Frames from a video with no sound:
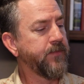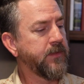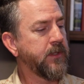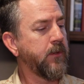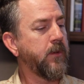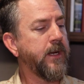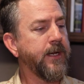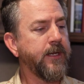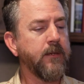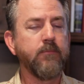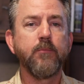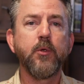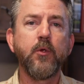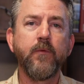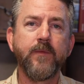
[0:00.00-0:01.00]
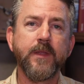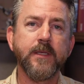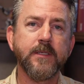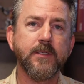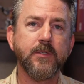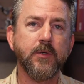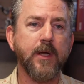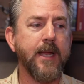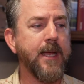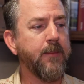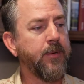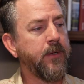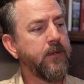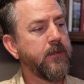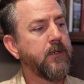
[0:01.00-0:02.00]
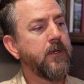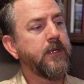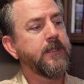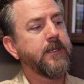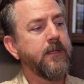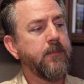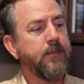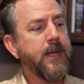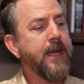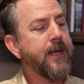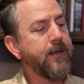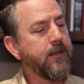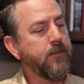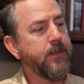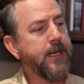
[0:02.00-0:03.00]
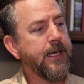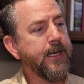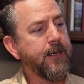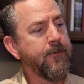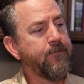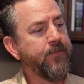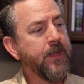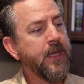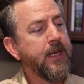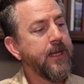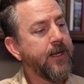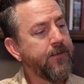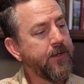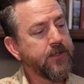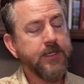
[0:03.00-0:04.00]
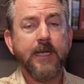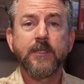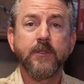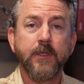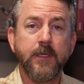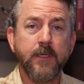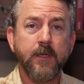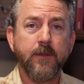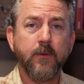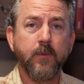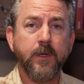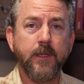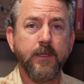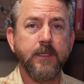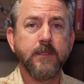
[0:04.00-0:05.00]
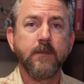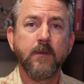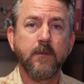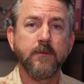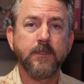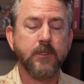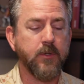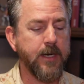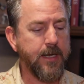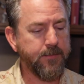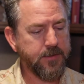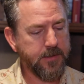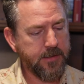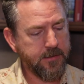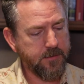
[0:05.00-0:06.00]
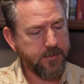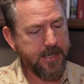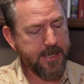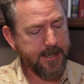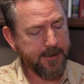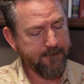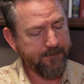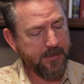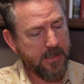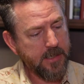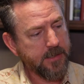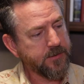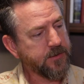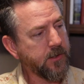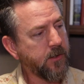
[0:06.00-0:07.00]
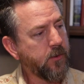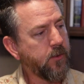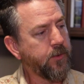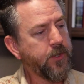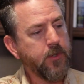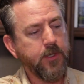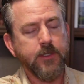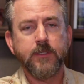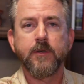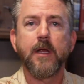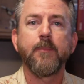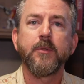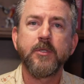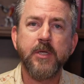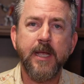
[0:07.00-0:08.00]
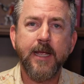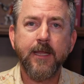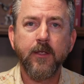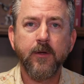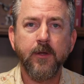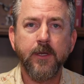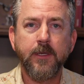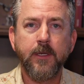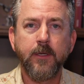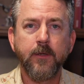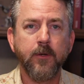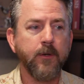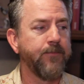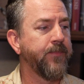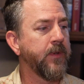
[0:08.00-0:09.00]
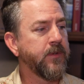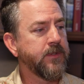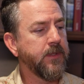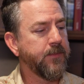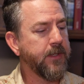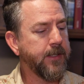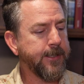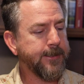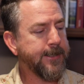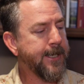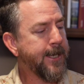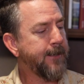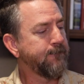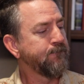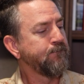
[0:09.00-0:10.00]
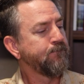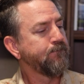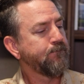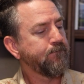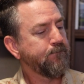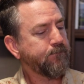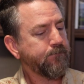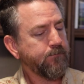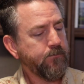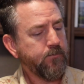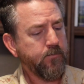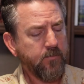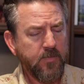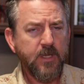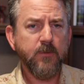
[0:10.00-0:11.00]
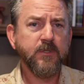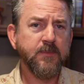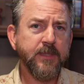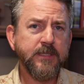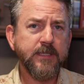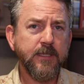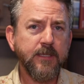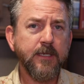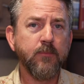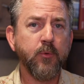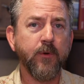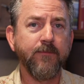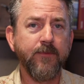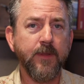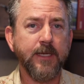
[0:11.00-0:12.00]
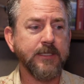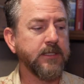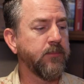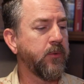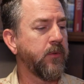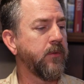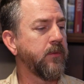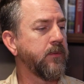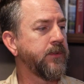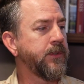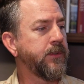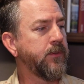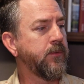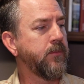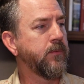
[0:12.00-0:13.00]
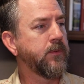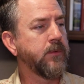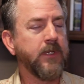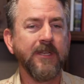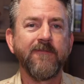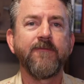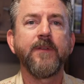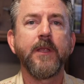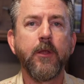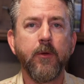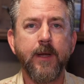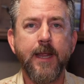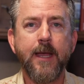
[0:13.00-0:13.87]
So I can move this strap onto the back of the bag, and there's actually another one of these little straps in the bag. So you could strap a jacket on here or something like that, which makes it a little more flexible to configure it